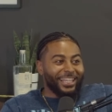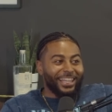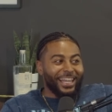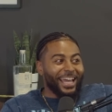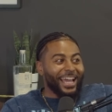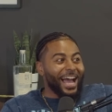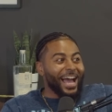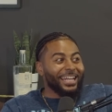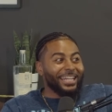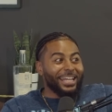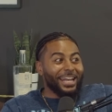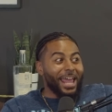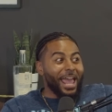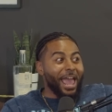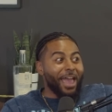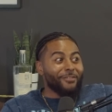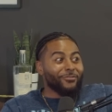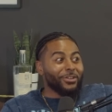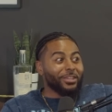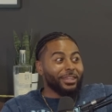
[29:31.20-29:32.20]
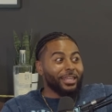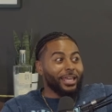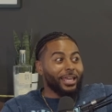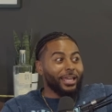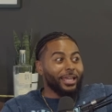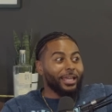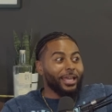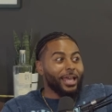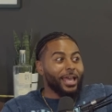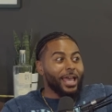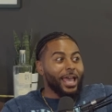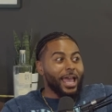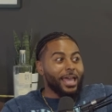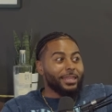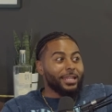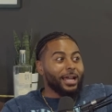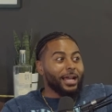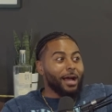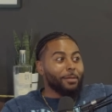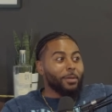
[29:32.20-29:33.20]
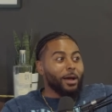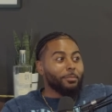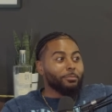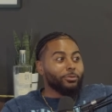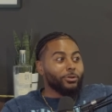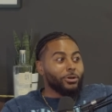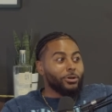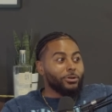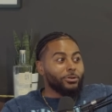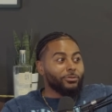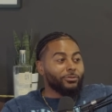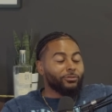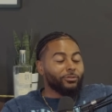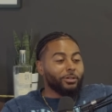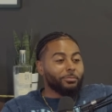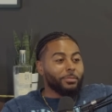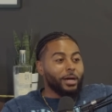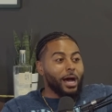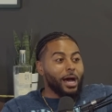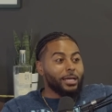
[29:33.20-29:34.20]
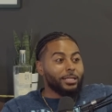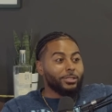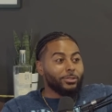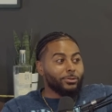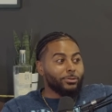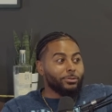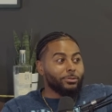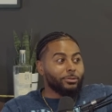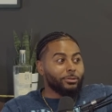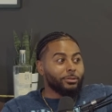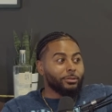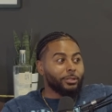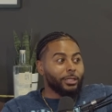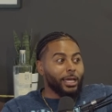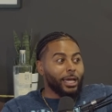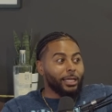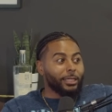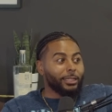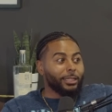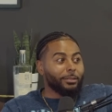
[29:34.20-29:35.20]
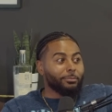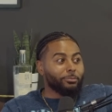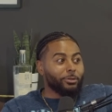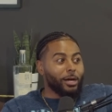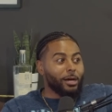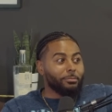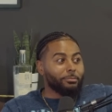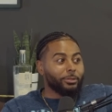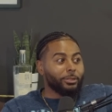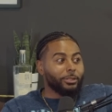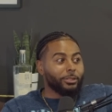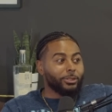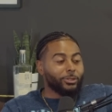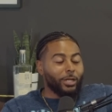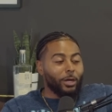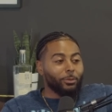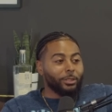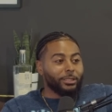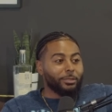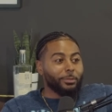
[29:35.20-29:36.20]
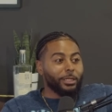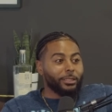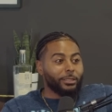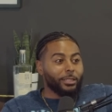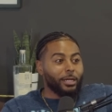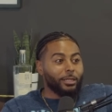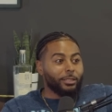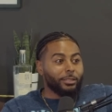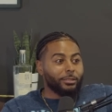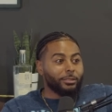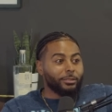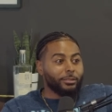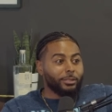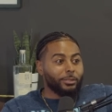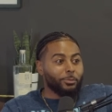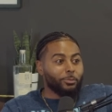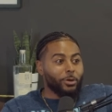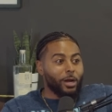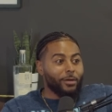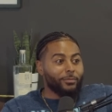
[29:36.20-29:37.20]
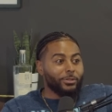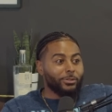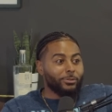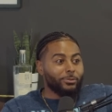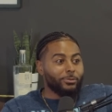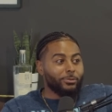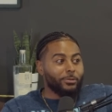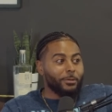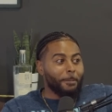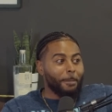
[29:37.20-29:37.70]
Like I did everything. And then I got my bro from high school, Elliot Bromberg. So I went to McDonough, it was a private school.